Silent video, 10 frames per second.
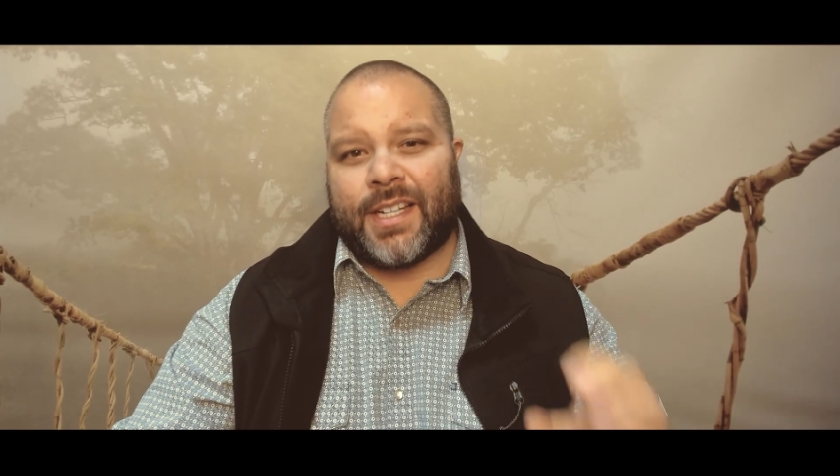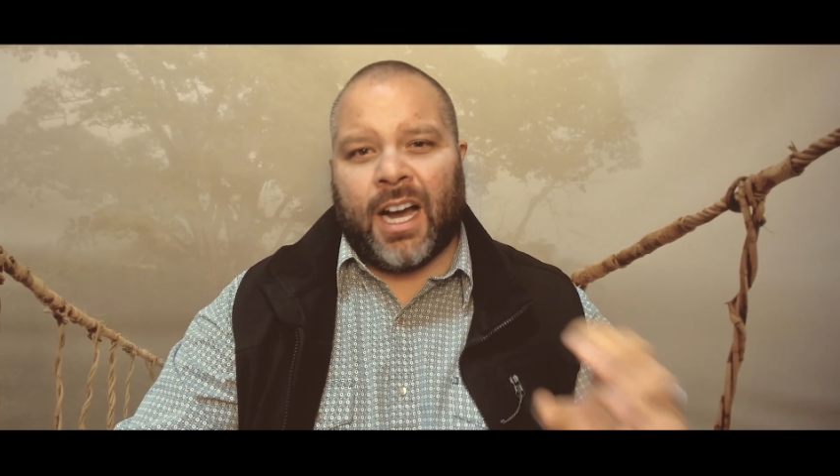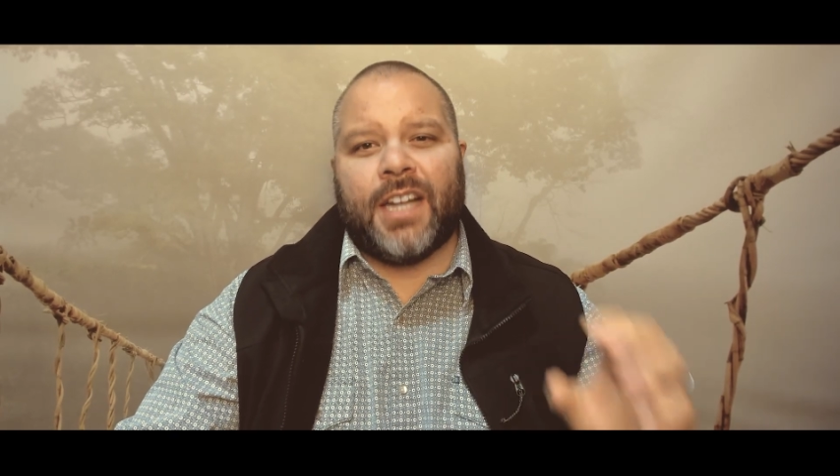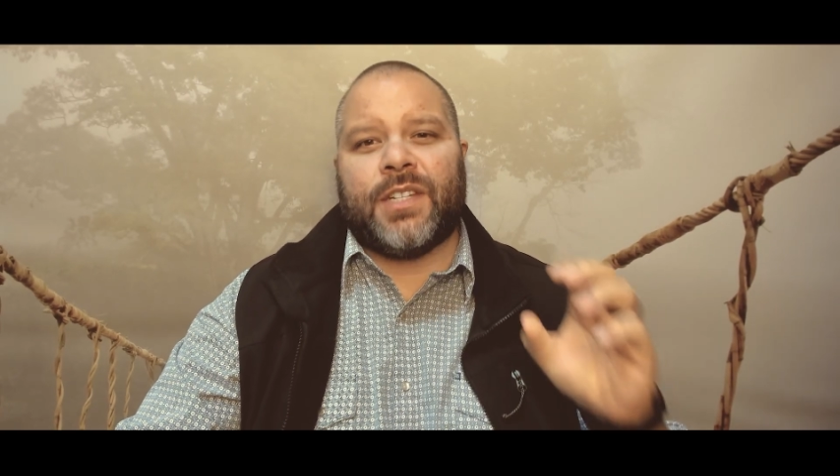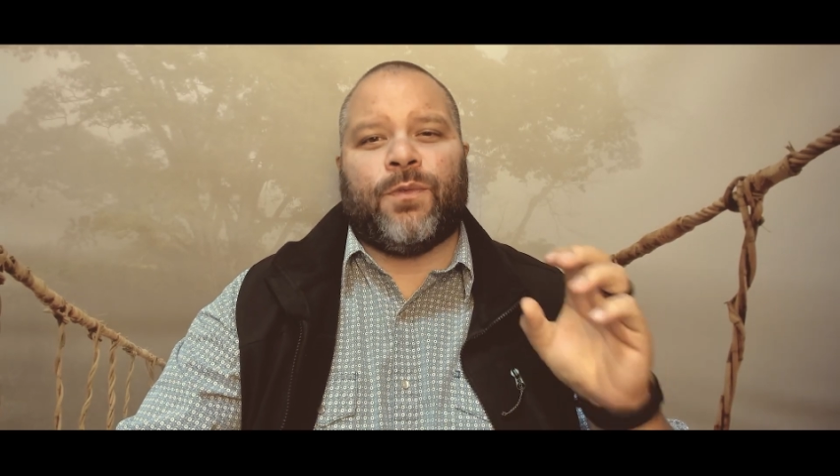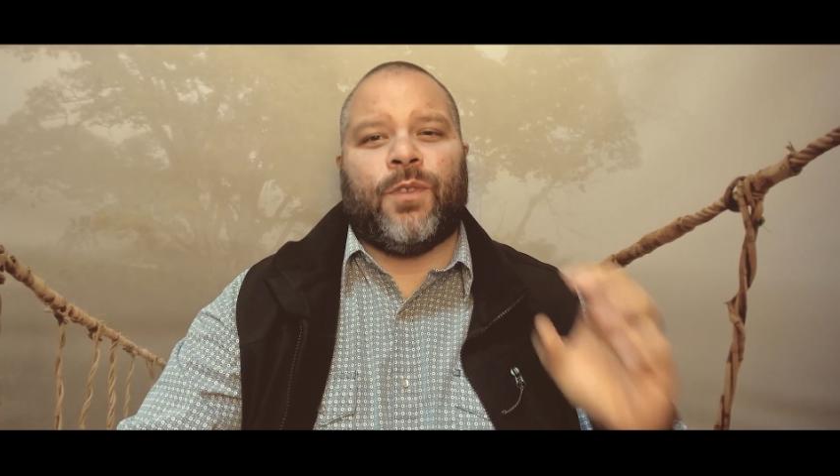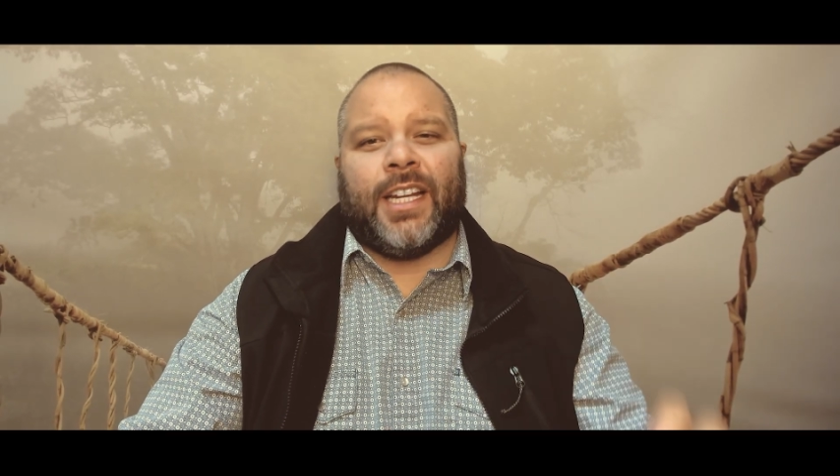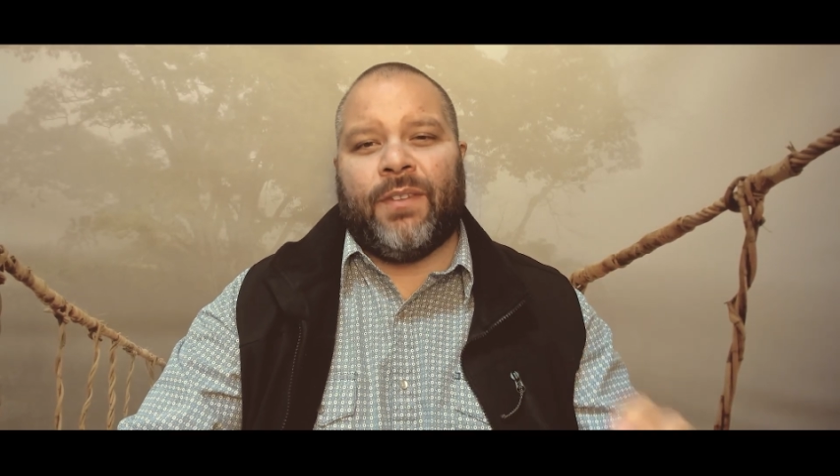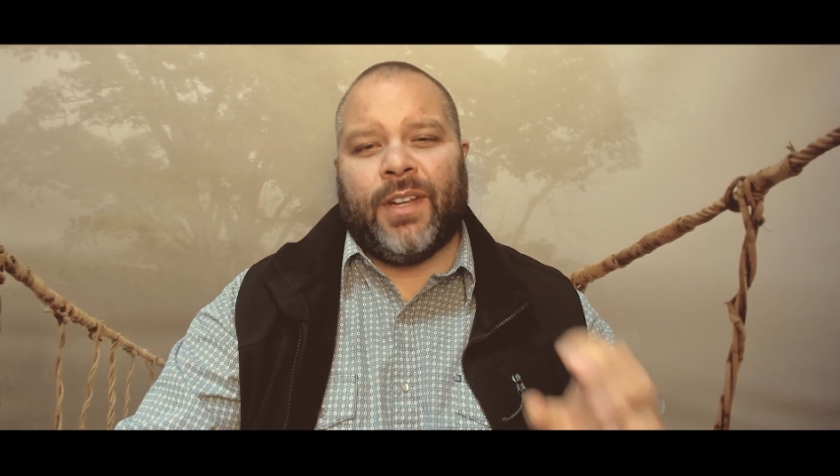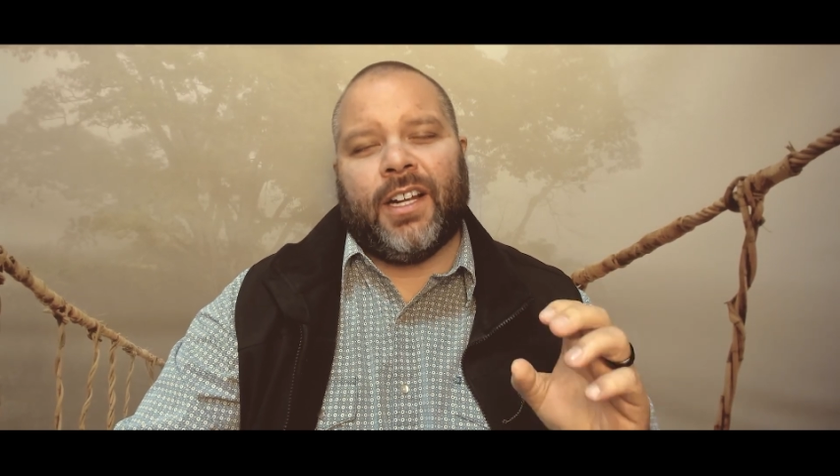God is a
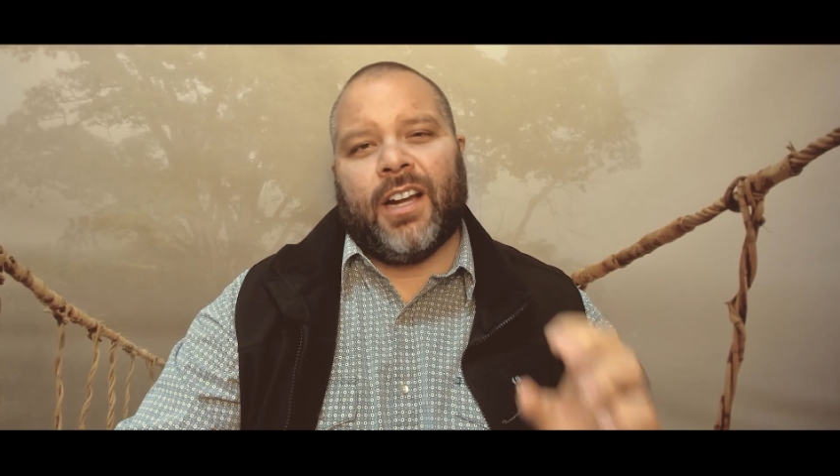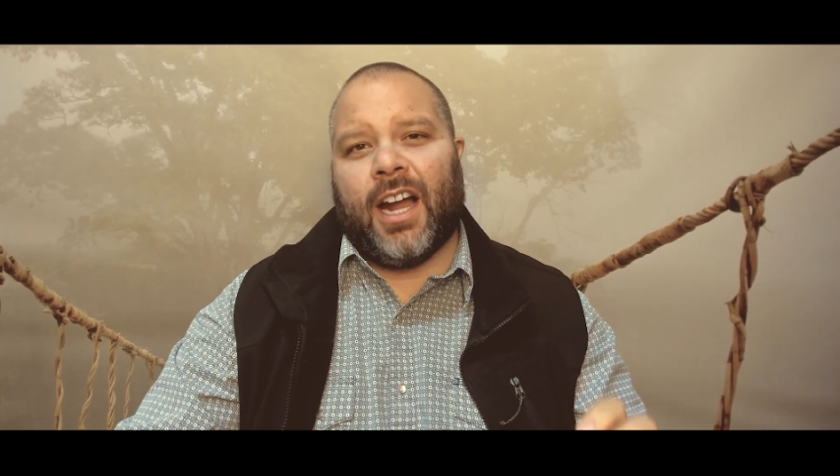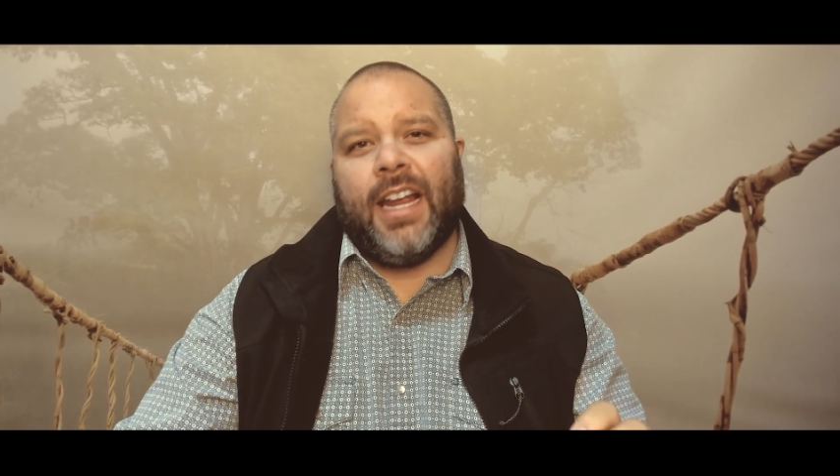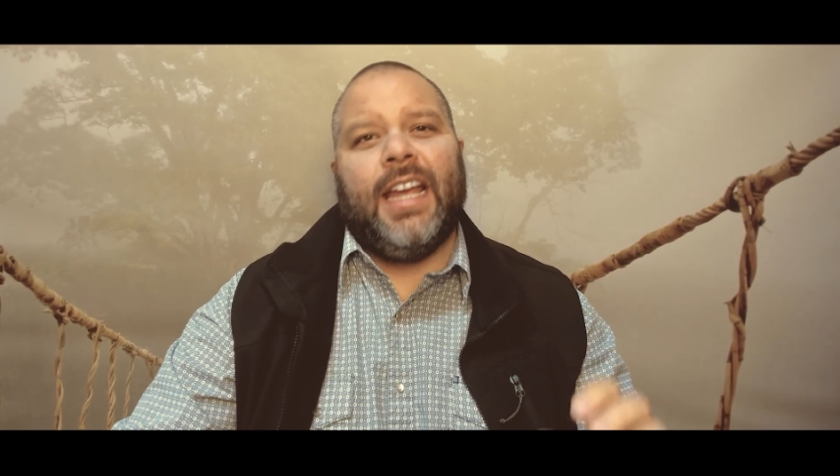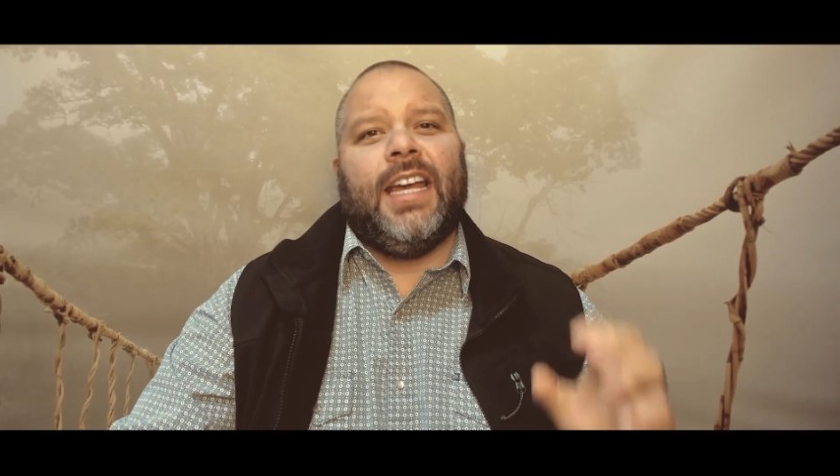forgiving God.